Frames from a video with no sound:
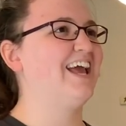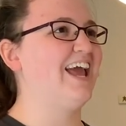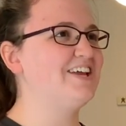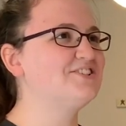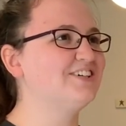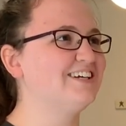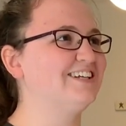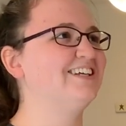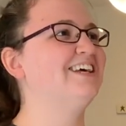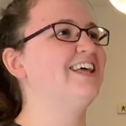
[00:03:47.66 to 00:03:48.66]

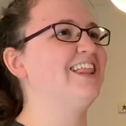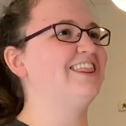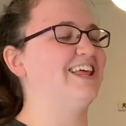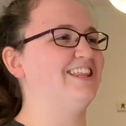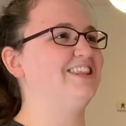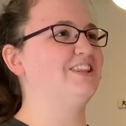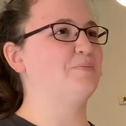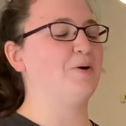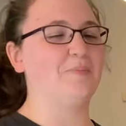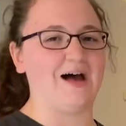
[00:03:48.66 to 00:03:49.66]
atrial, then the
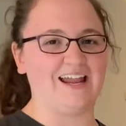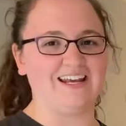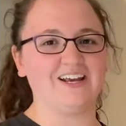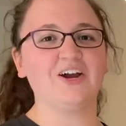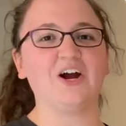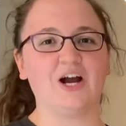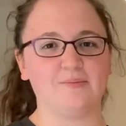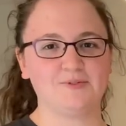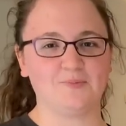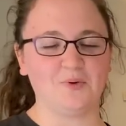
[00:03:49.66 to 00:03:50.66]
pulmonic,
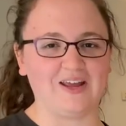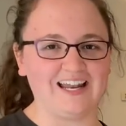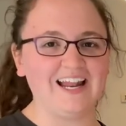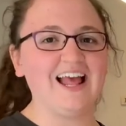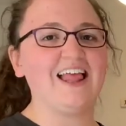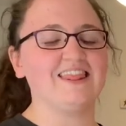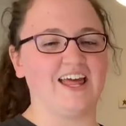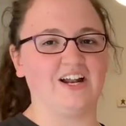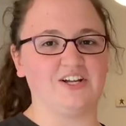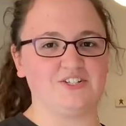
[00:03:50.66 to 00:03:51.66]
Erb's point,
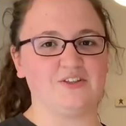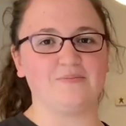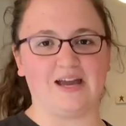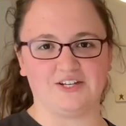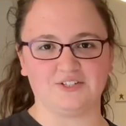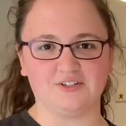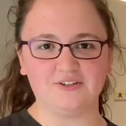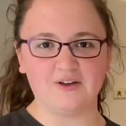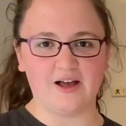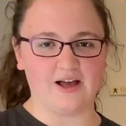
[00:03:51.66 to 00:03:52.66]
then I'll do the
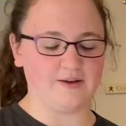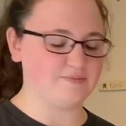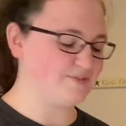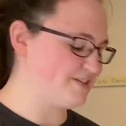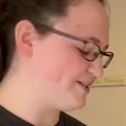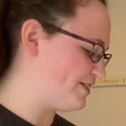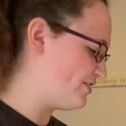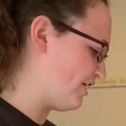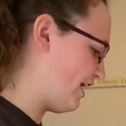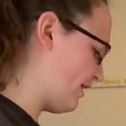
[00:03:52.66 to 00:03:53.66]
mitral
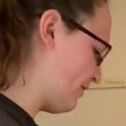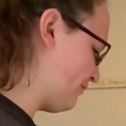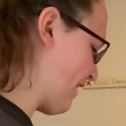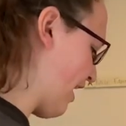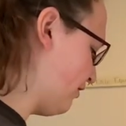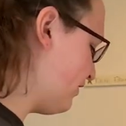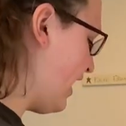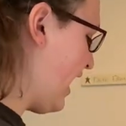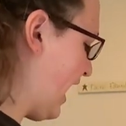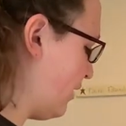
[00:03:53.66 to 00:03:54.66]
valve.
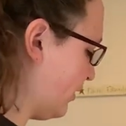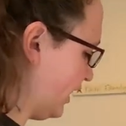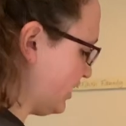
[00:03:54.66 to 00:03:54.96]
And we're going to